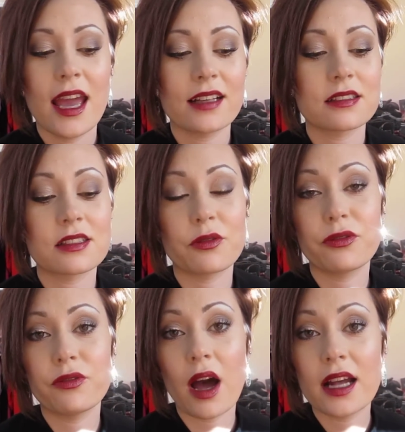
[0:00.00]
It's just a
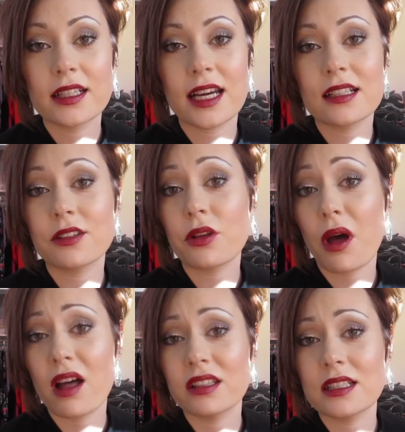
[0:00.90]
fun kind of little
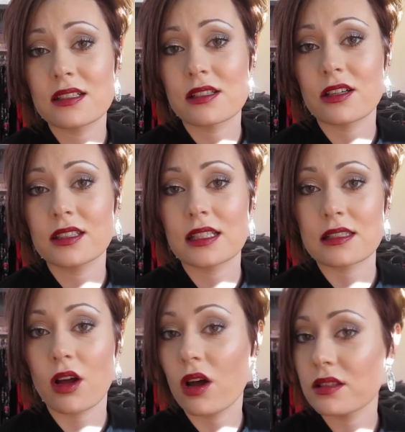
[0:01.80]
holiday dessert
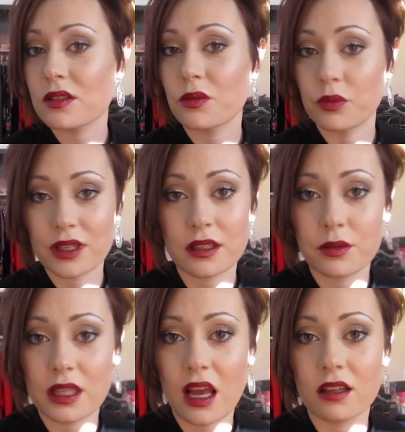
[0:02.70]
that's also
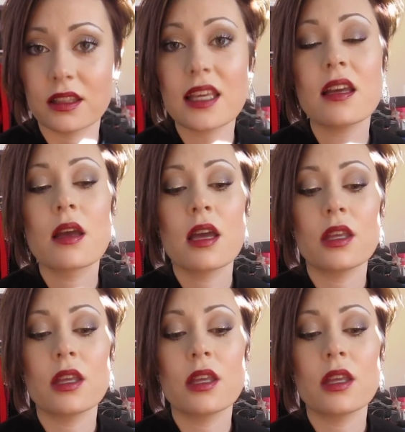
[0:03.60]
really healthy.